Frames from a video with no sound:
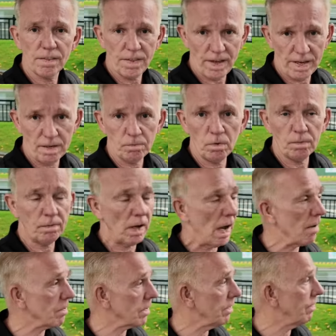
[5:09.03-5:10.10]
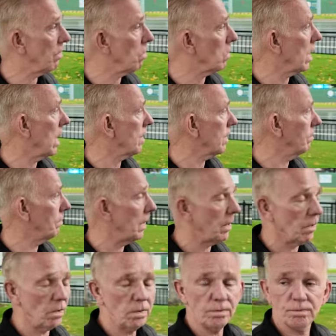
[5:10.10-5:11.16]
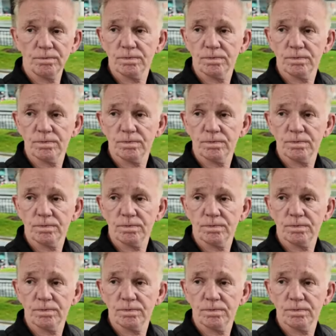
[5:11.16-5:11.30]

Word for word: they will have to fork out the bill.